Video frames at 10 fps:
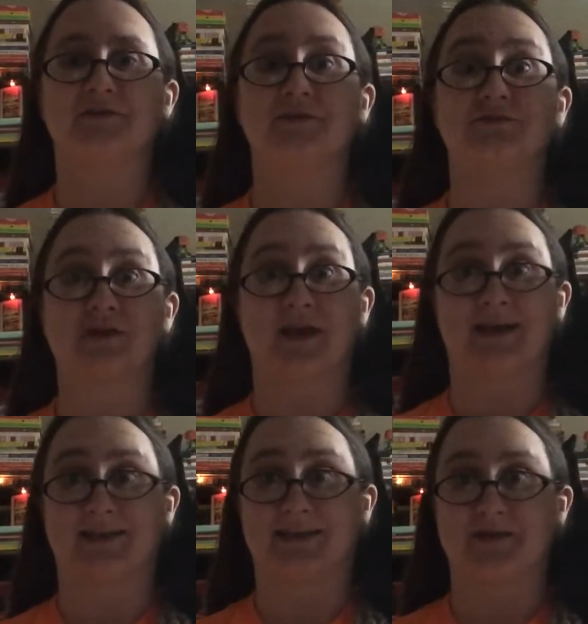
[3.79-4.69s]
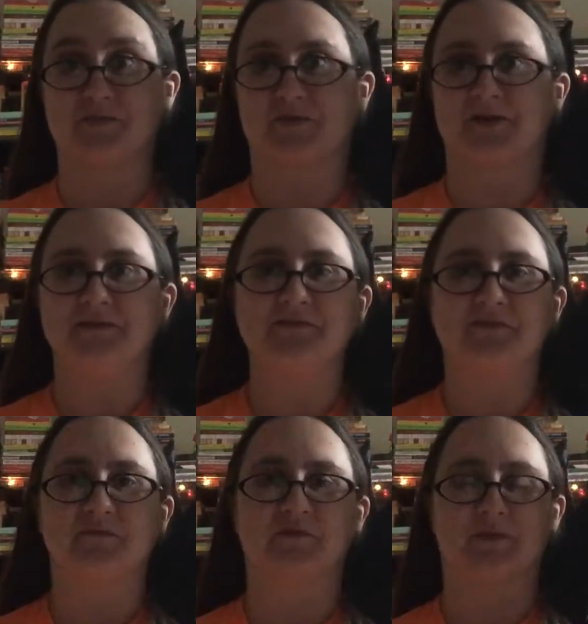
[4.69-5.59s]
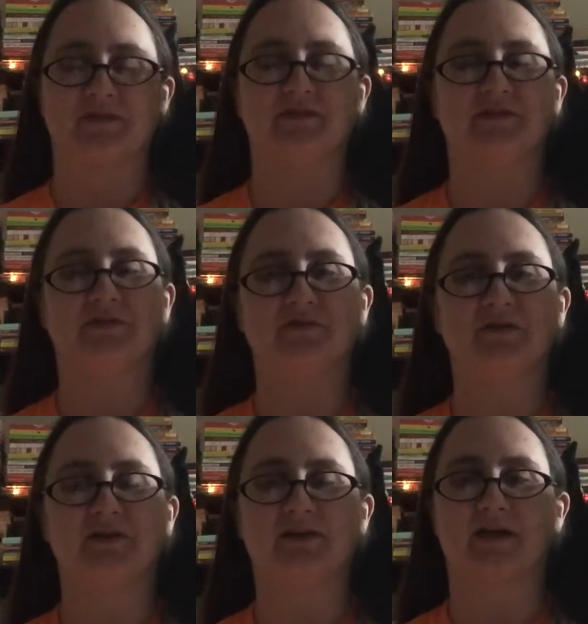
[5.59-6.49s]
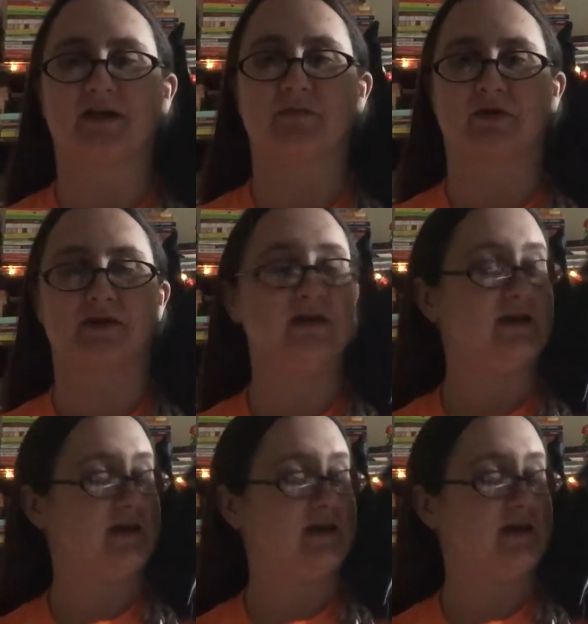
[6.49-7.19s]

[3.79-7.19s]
the Dragon Librarian from Farmington Community Library.